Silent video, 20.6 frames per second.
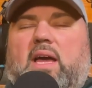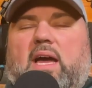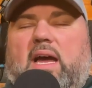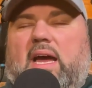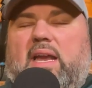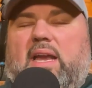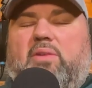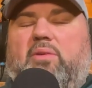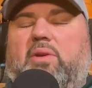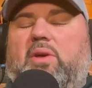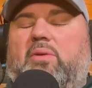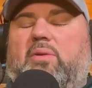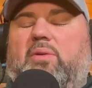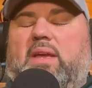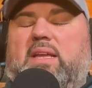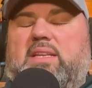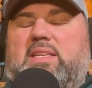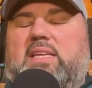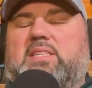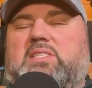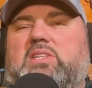I don't know.
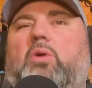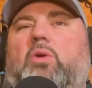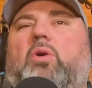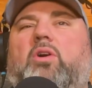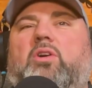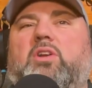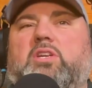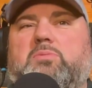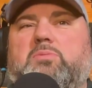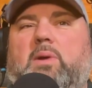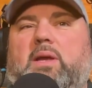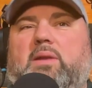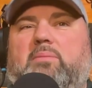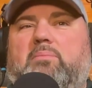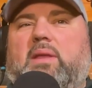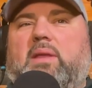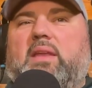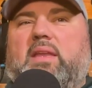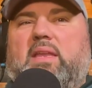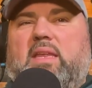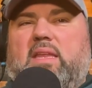It, it's so hard to explain,
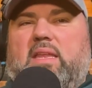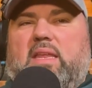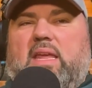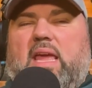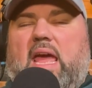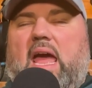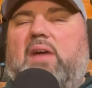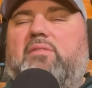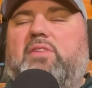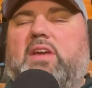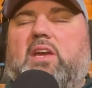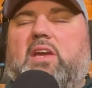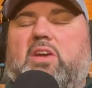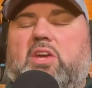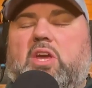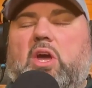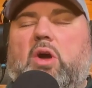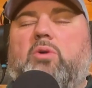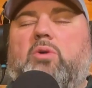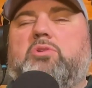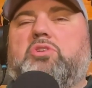but having a
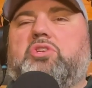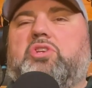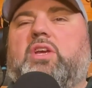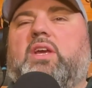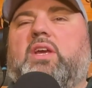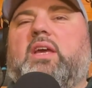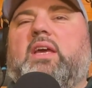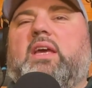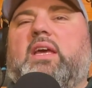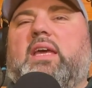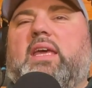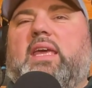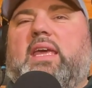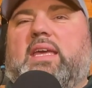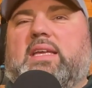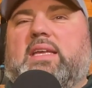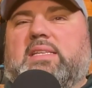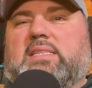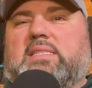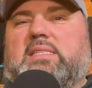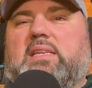coach
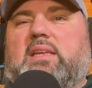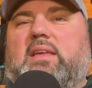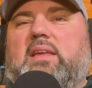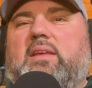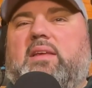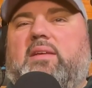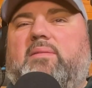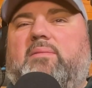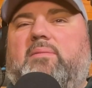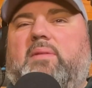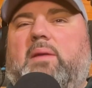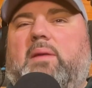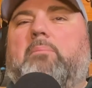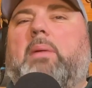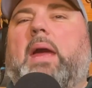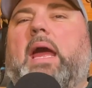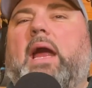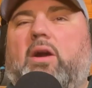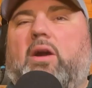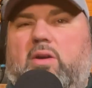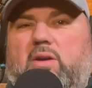is
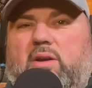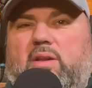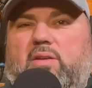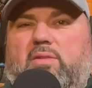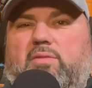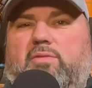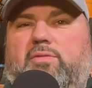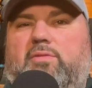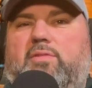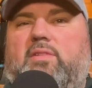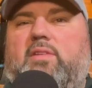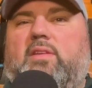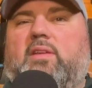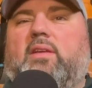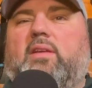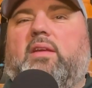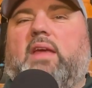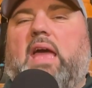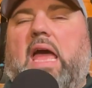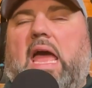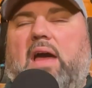imperative
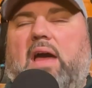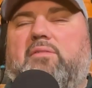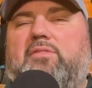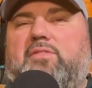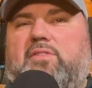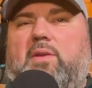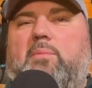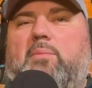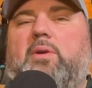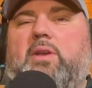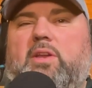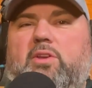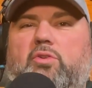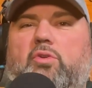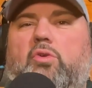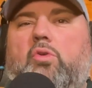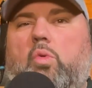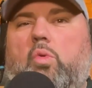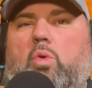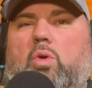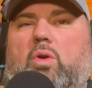to have someone in your
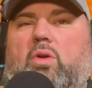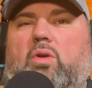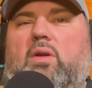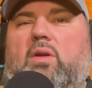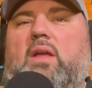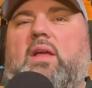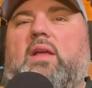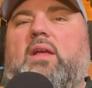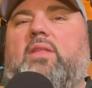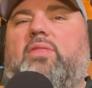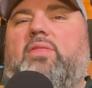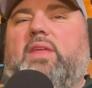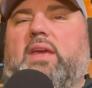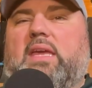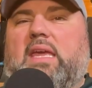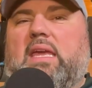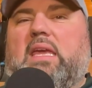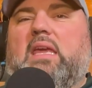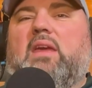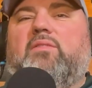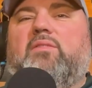corner that
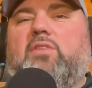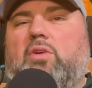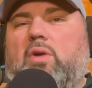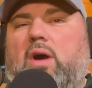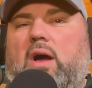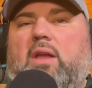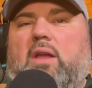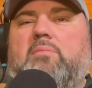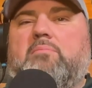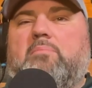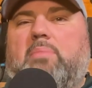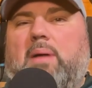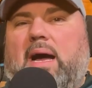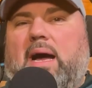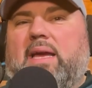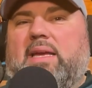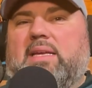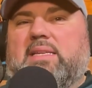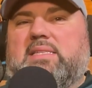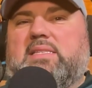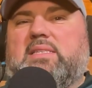can give you
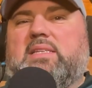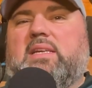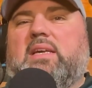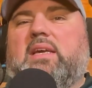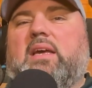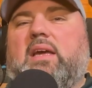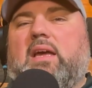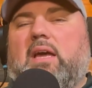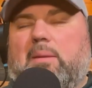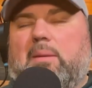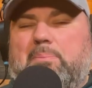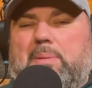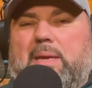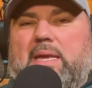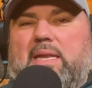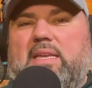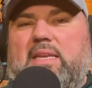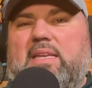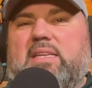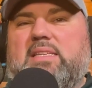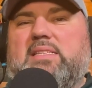unbiased
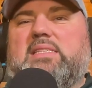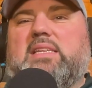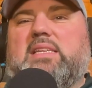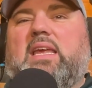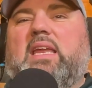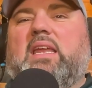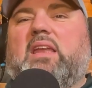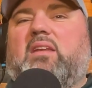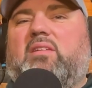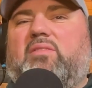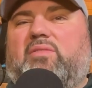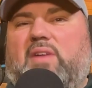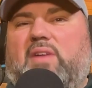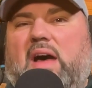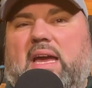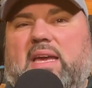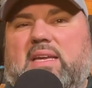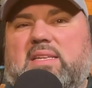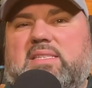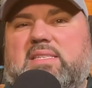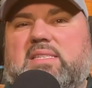opinions and
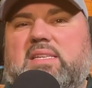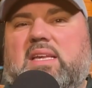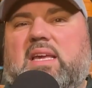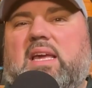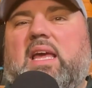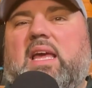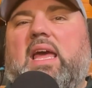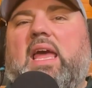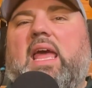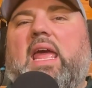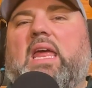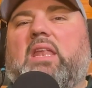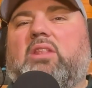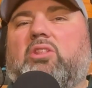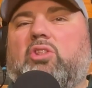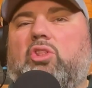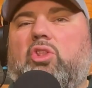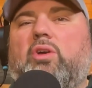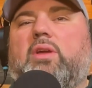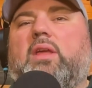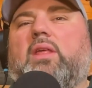advice
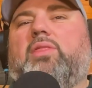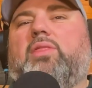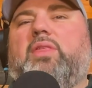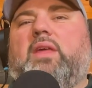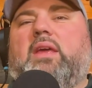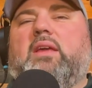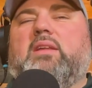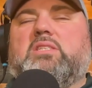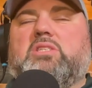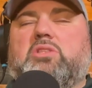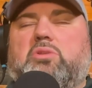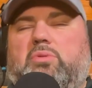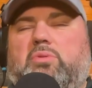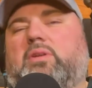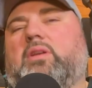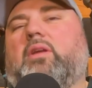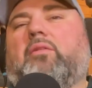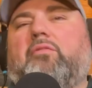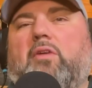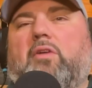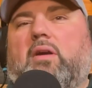and look at things through a
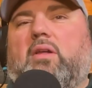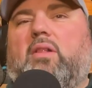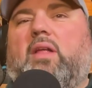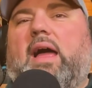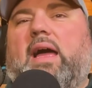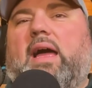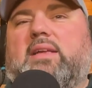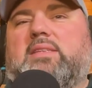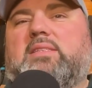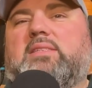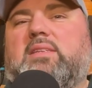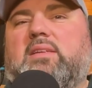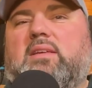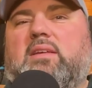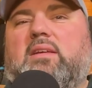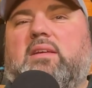different glass.